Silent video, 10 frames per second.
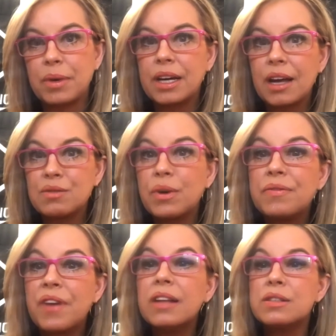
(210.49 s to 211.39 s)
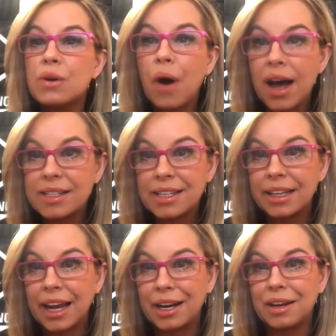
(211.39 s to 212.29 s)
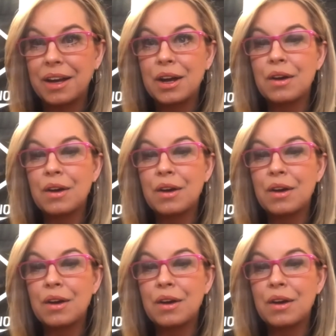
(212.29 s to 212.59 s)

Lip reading: because we felt so isolated